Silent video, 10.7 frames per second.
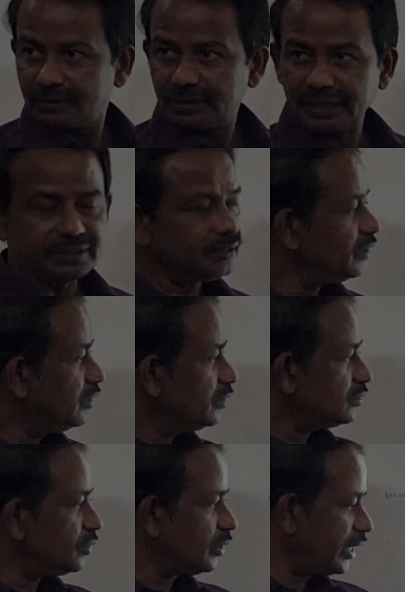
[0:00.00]
Okay.
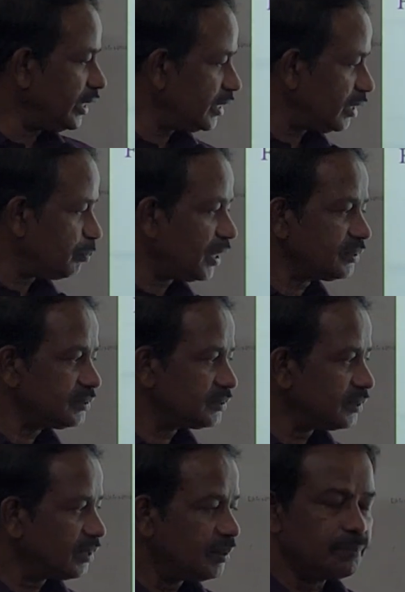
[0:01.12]
So radial
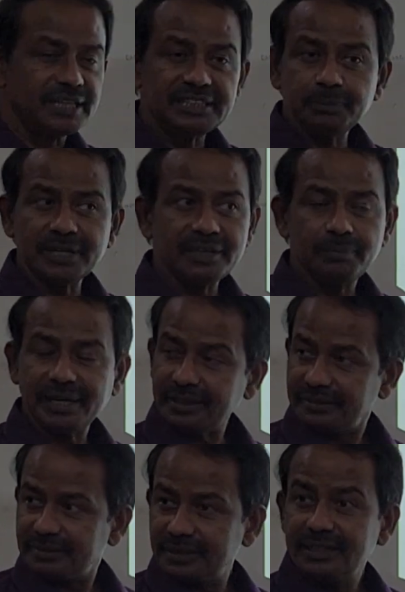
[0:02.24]
part multiplied
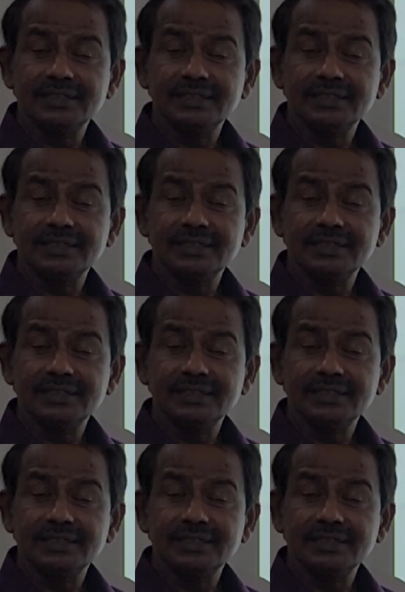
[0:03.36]
by